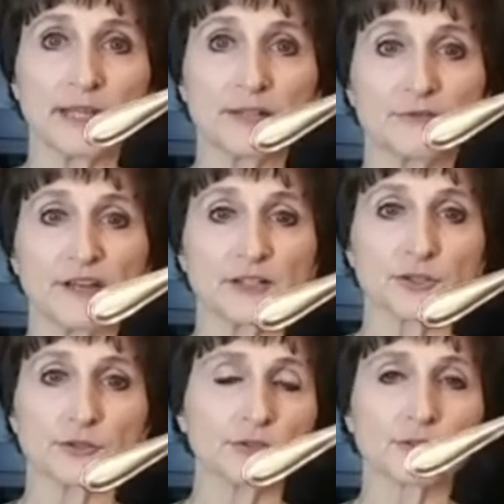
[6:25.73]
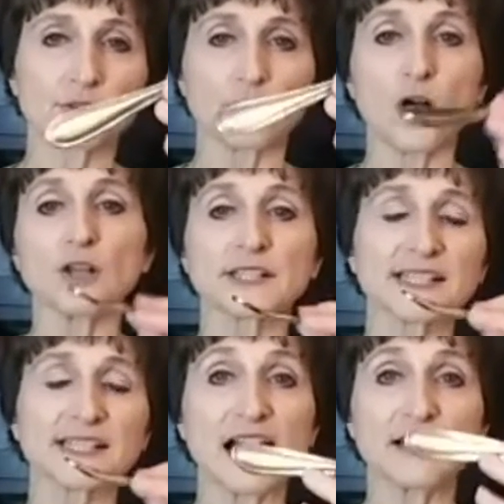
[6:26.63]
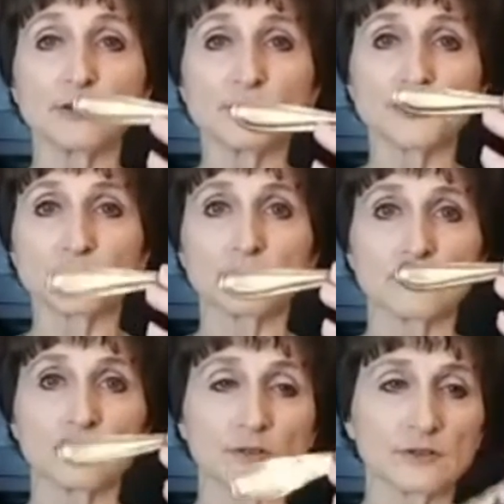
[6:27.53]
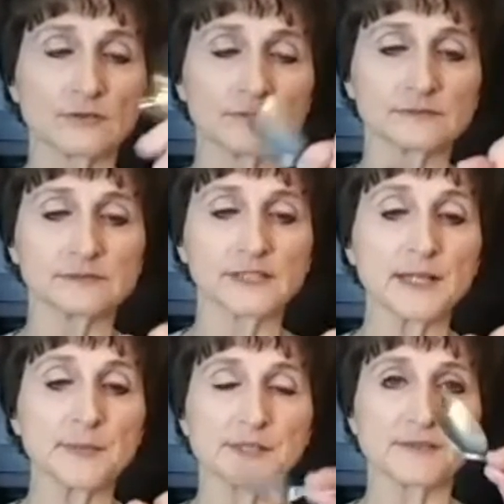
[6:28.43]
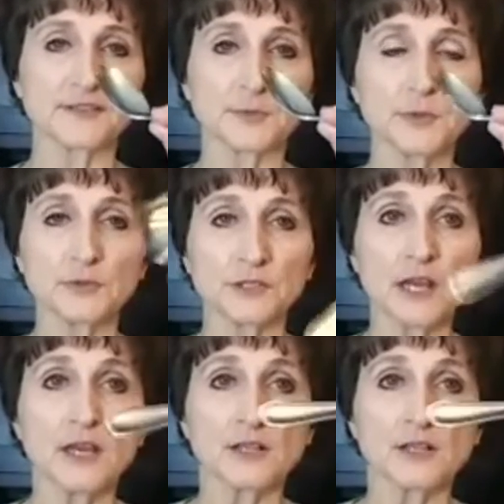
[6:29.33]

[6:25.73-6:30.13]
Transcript: manufacturers or all styles or types of spoons.